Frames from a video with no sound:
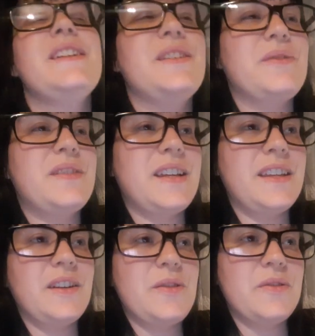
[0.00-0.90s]
She'll sit
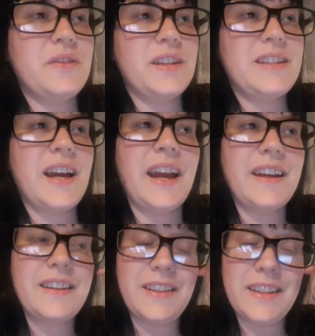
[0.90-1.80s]
at the corner of the
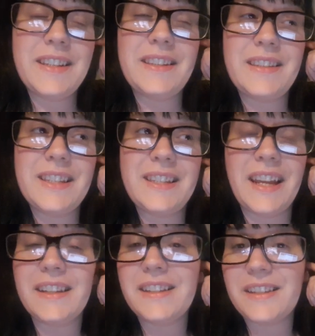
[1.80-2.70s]
tank, like this this
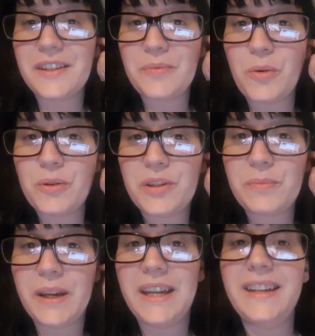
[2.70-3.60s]
end, and just watch
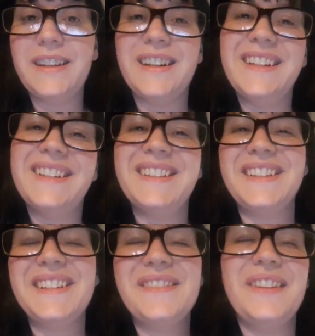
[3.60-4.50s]
me. Like I don't
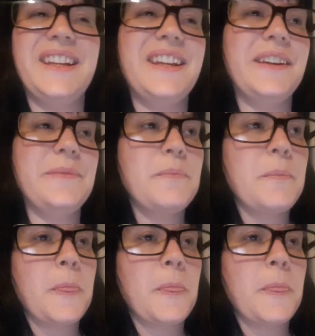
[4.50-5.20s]
know, it's really cute.